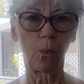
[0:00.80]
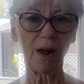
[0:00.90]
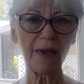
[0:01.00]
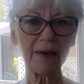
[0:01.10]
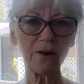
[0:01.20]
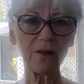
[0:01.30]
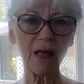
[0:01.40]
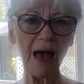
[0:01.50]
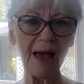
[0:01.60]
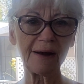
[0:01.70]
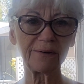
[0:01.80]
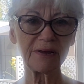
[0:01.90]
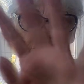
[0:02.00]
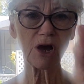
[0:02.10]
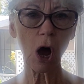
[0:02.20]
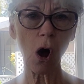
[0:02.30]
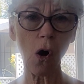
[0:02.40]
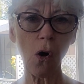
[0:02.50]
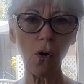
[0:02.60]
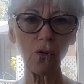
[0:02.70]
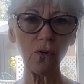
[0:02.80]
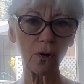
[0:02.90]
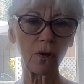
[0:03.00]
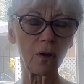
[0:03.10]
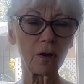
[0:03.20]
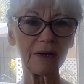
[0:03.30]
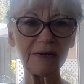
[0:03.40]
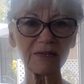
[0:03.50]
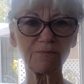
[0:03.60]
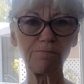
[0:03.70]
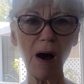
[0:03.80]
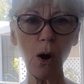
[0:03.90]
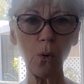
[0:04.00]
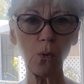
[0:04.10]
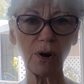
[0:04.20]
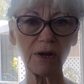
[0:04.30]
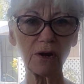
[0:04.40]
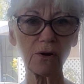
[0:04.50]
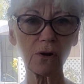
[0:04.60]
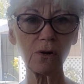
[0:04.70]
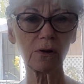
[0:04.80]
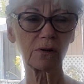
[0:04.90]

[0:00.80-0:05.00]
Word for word: Well, howdy, y'all. It's Bo here.